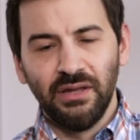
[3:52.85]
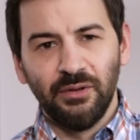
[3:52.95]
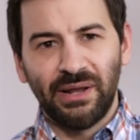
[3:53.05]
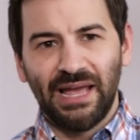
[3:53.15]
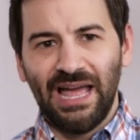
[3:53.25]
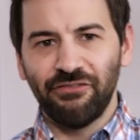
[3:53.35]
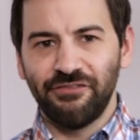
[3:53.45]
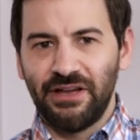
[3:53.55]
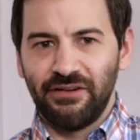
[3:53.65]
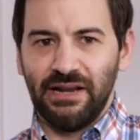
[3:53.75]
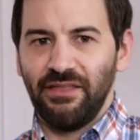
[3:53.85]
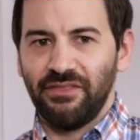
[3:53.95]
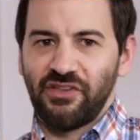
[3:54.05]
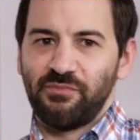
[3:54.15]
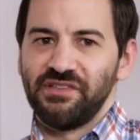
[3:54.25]
but I haven't found
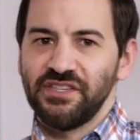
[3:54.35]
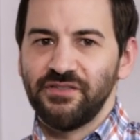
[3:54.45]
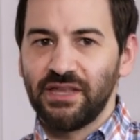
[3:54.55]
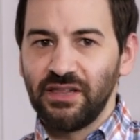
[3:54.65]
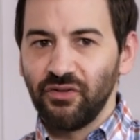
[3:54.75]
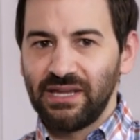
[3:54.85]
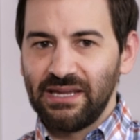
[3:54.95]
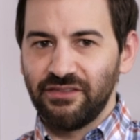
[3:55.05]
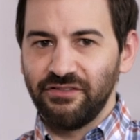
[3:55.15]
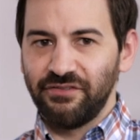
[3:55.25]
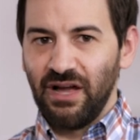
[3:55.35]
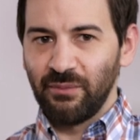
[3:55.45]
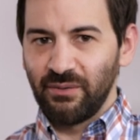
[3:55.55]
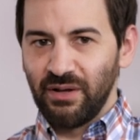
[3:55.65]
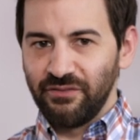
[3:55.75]
anything specifically looking at the
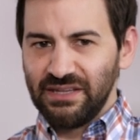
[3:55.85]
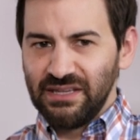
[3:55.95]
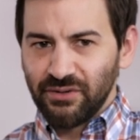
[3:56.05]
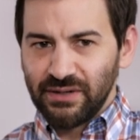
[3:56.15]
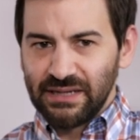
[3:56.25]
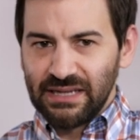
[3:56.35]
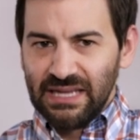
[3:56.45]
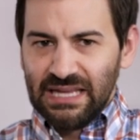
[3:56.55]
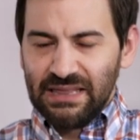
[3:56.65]
phenomenon of hearing